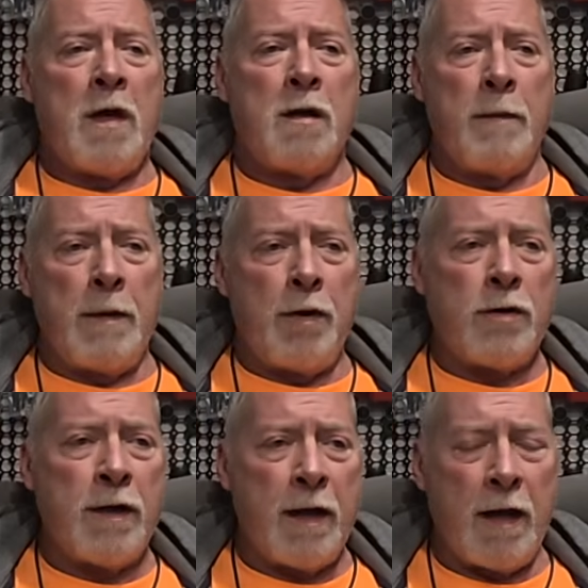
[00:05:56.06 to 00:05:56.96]
to be put
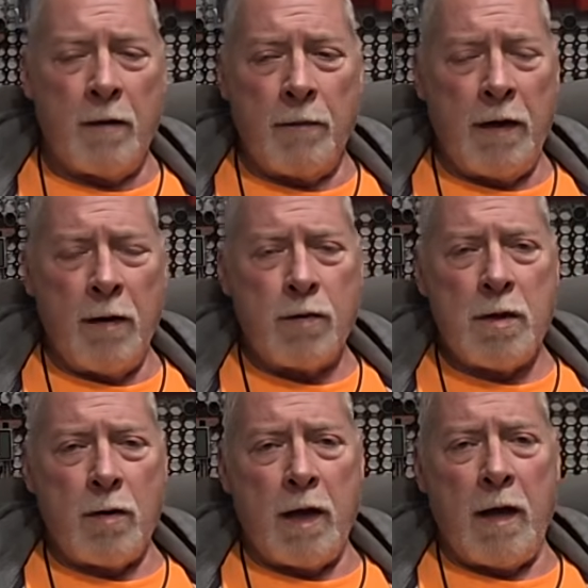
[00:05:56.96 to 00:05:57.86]
together. But it was
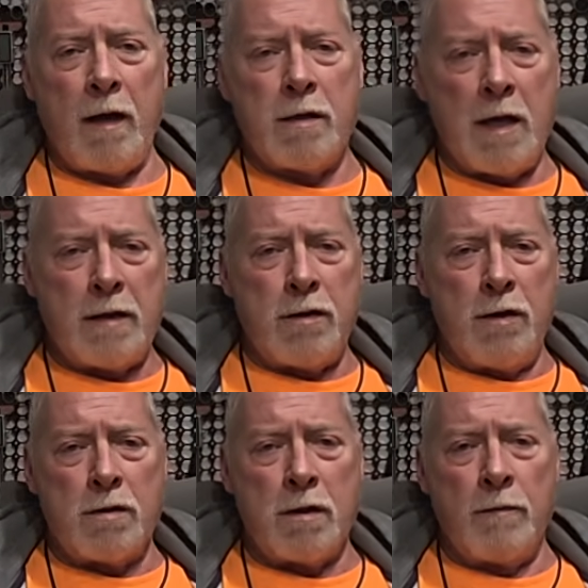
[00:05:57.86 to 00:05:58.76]
okay. It had to
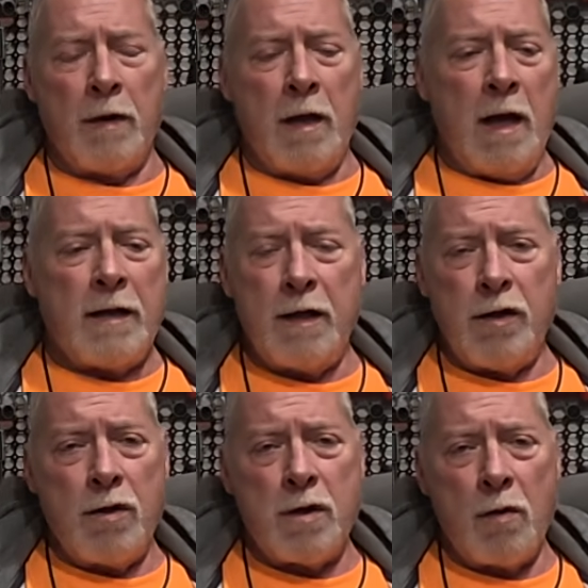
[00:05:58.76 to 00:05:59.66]
use them. Didn't
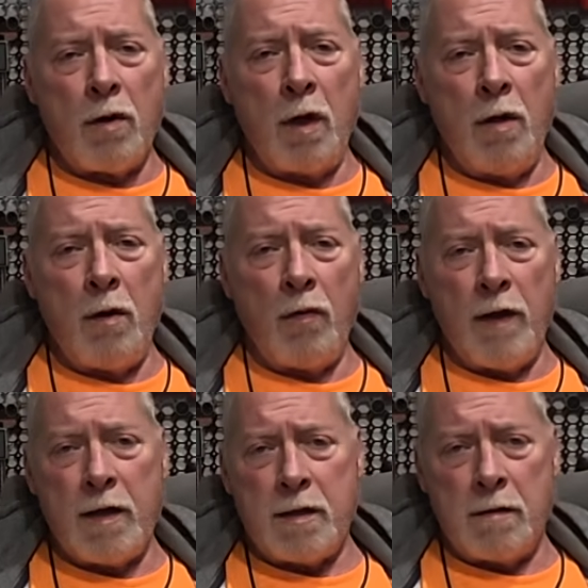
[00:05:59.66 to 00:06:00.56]
use no glue on
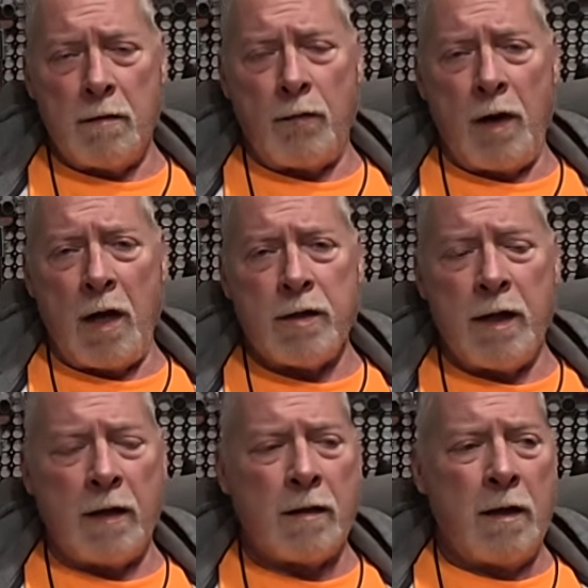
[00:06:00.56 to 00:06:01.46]
this
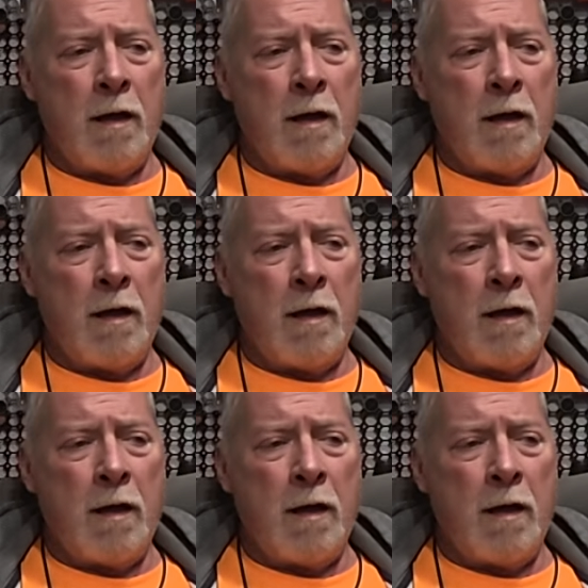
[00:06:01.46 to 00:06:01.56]
project